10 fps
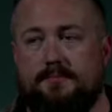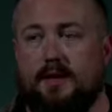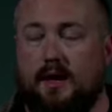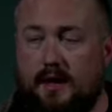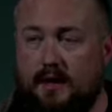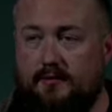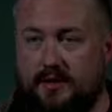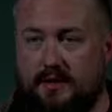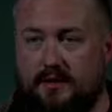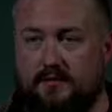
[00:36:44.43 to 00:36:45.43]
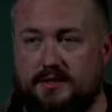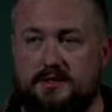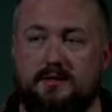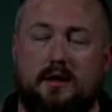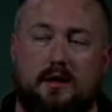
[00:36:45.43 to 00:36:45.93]
I have had that
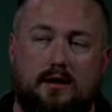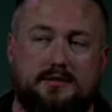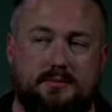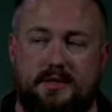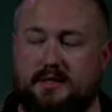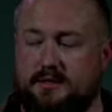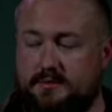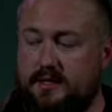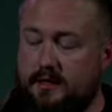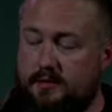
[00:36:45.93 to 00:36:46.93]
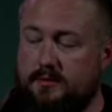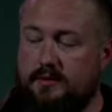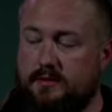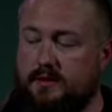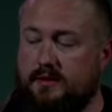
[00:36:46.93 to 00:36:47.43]
conversation also because I'm terrible at
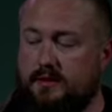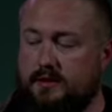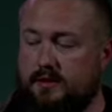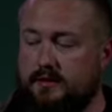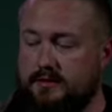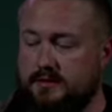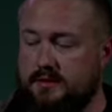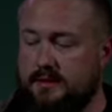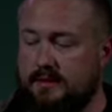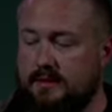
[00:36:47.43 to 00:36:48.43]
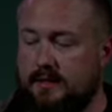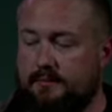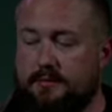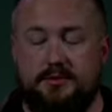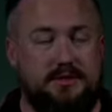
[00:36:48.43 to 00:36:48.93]
working on cars. I'm
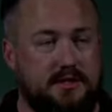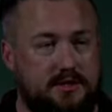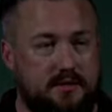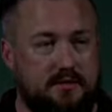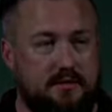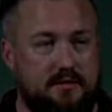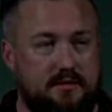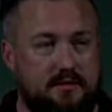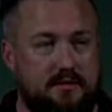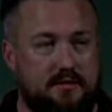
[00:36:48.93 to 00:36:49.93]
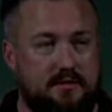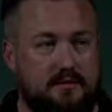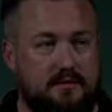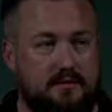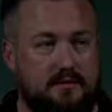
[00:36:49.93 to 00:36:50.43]
a musician. There's
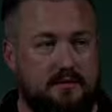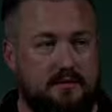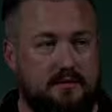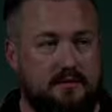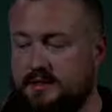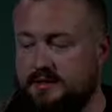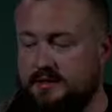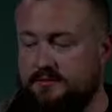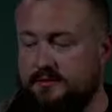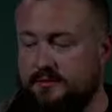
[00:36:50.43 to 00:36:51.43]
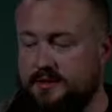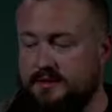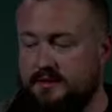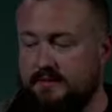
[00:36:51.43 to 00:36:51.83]
stereotypes that exist for a reason.